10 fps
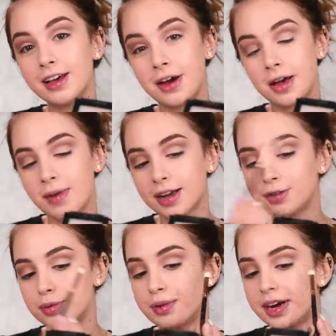Going back
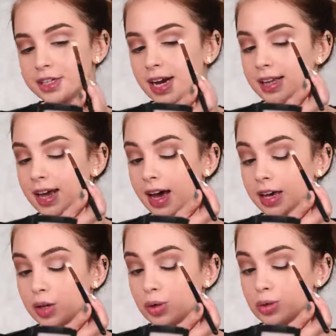to the brush that I
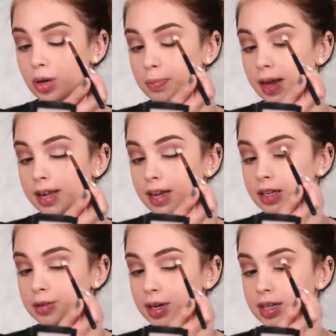used to apply
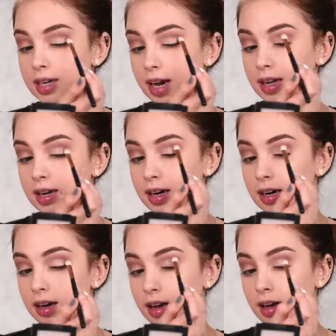that crease
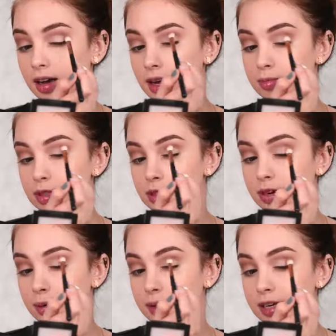color, I'm just
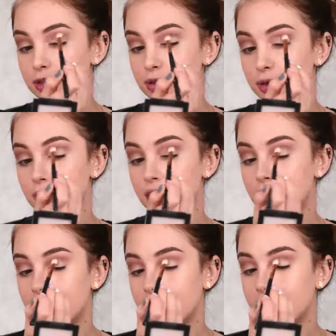gonna make sure
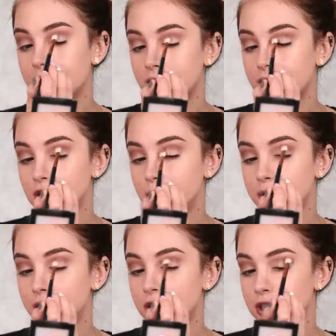that the
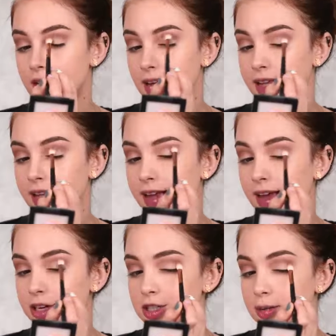shimmery shade that
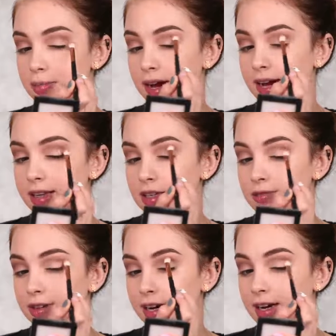I just applied is
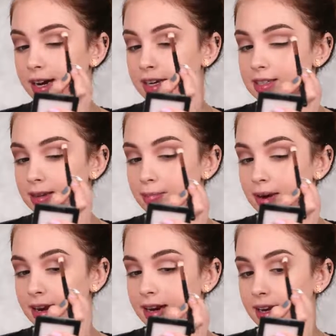very nice and
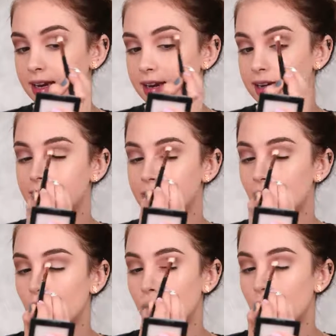blended.
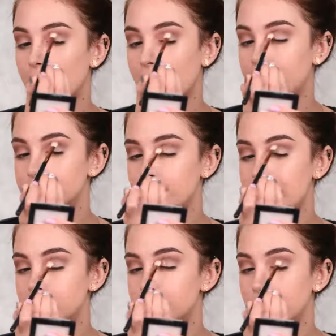No harsh
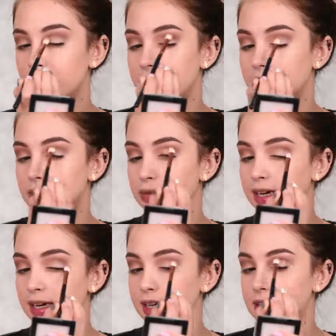lines between the
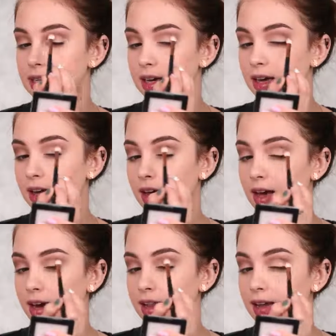crease
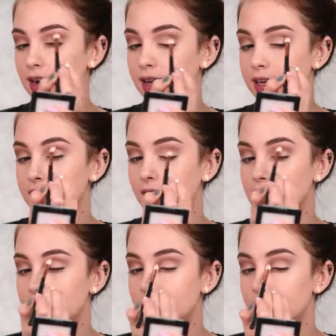and the lid
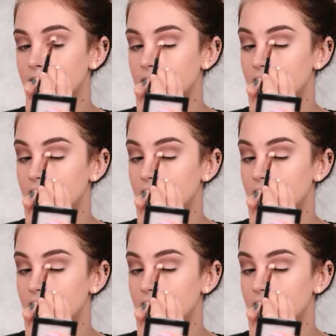color.